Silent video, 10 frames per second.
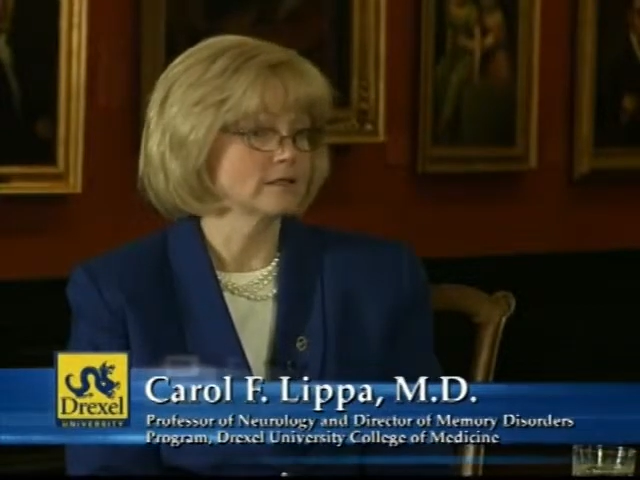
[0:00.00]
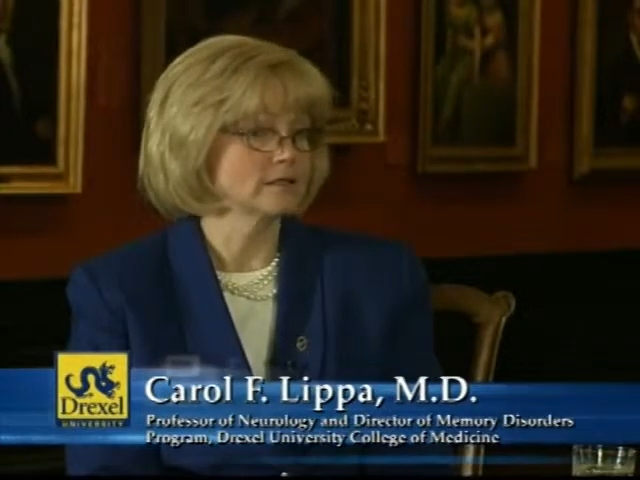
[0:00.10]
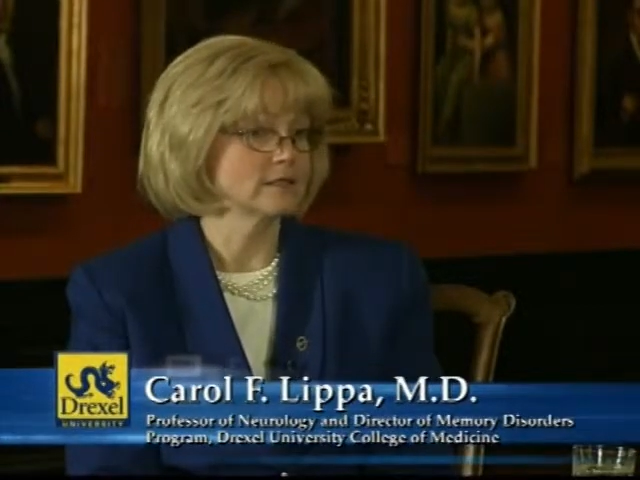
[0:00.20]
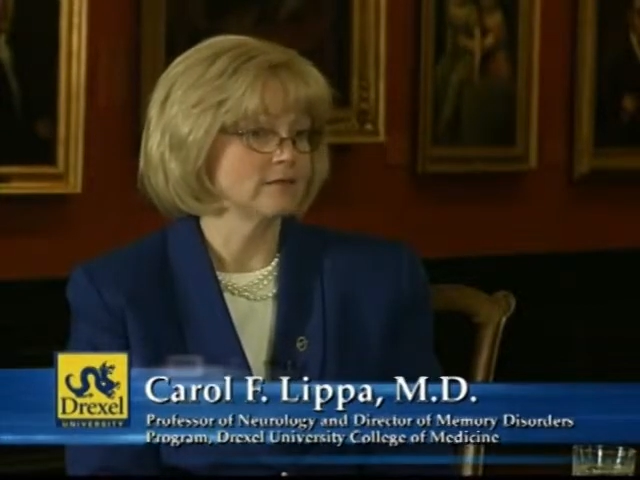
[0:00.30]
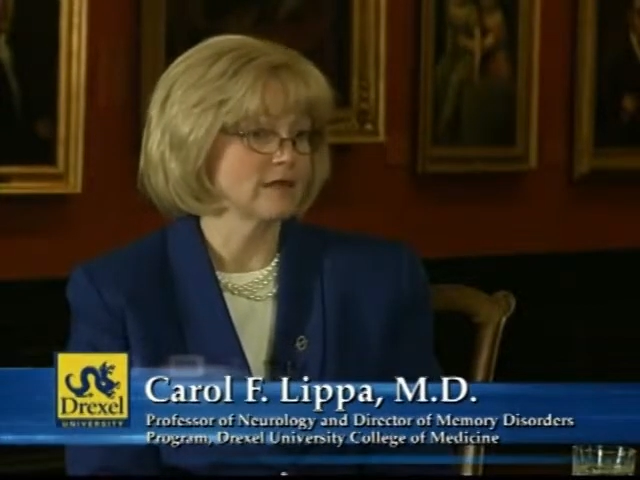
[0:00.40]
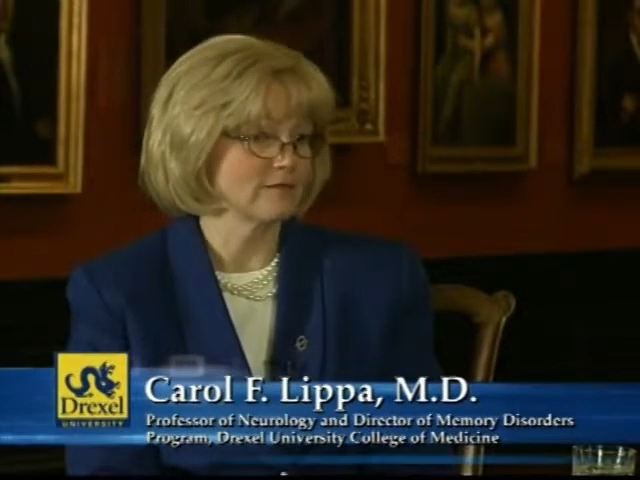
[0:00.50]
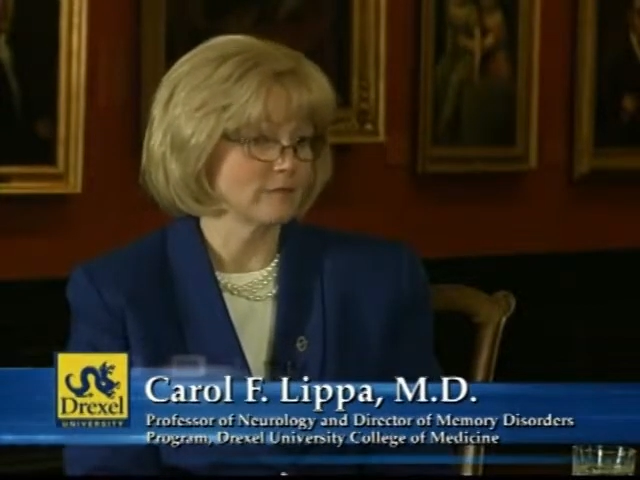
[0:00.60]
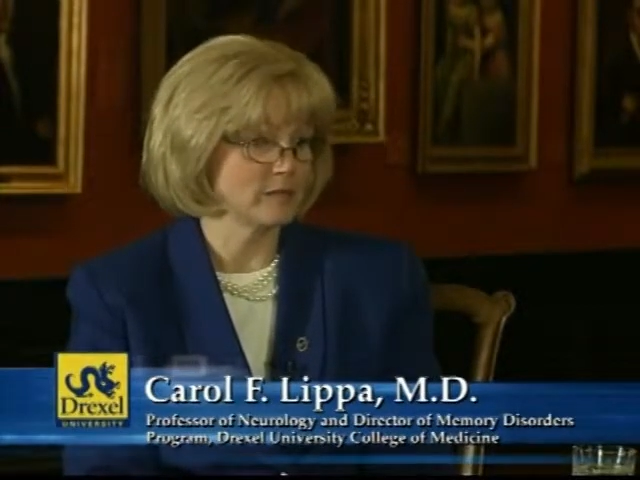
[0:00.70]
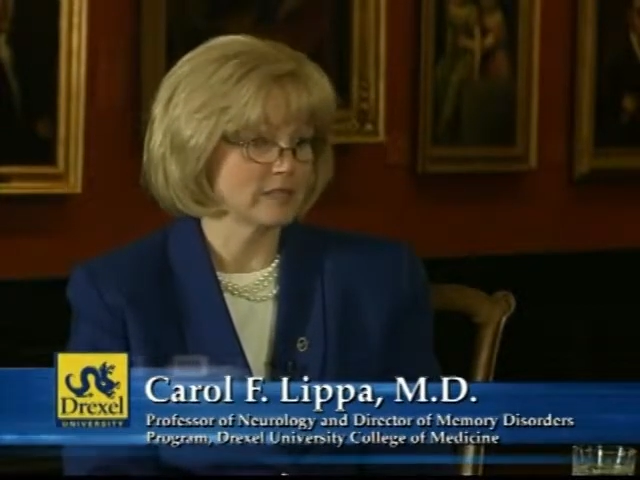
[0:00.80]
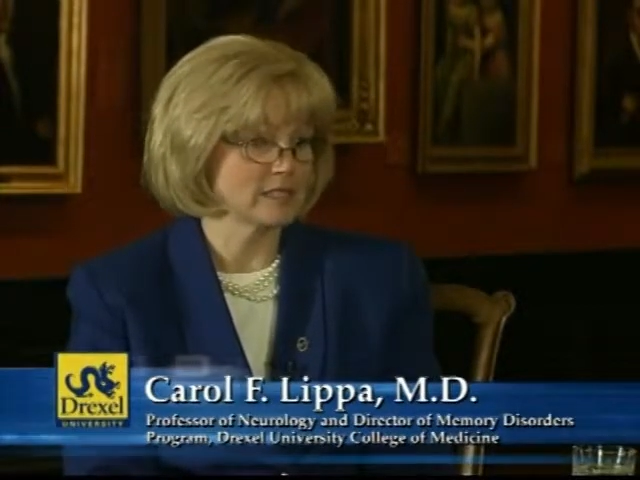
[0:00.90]
There's, we have
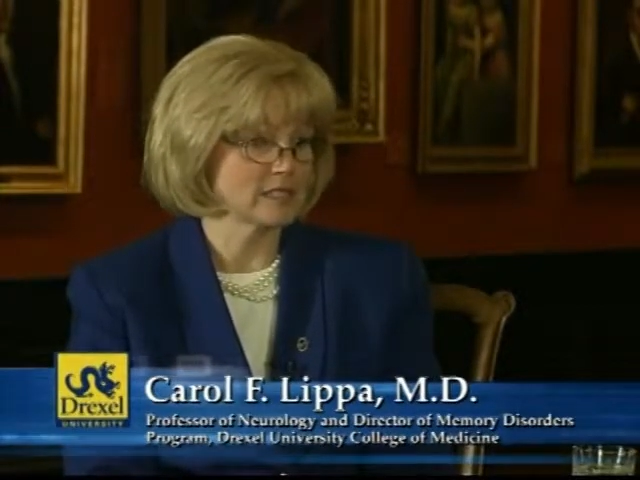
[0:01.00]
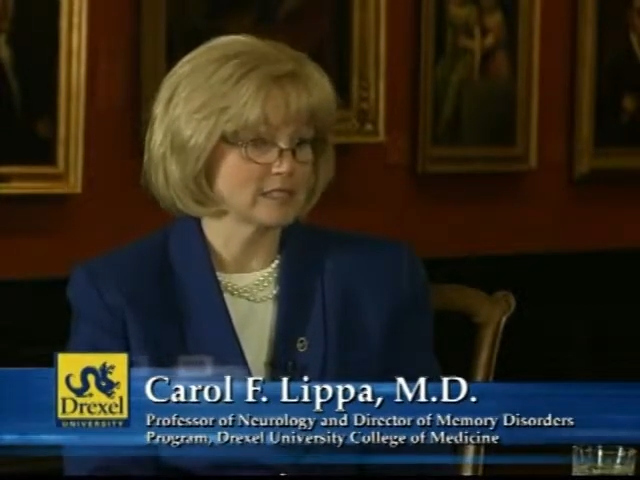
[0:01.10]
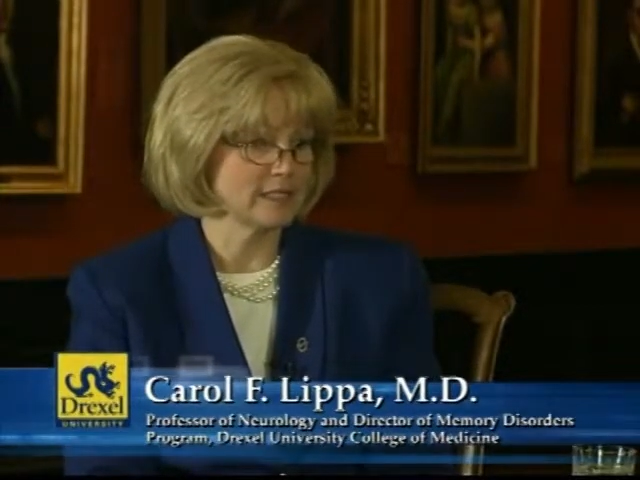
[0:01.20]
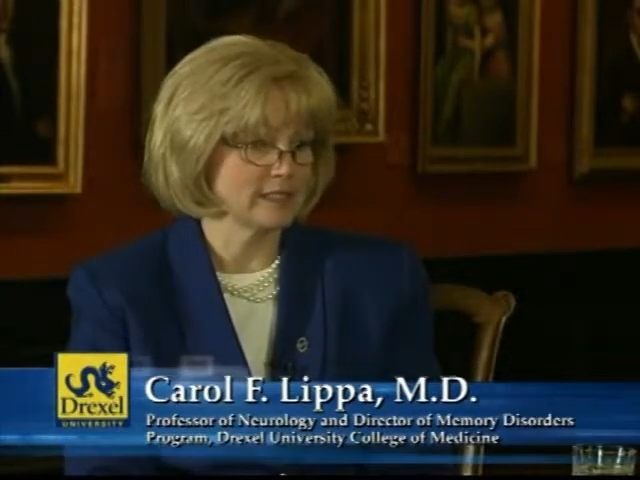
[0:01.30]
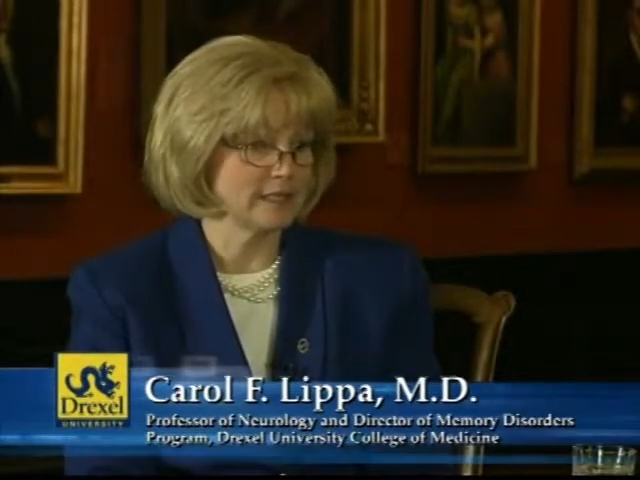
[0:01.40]
a PhD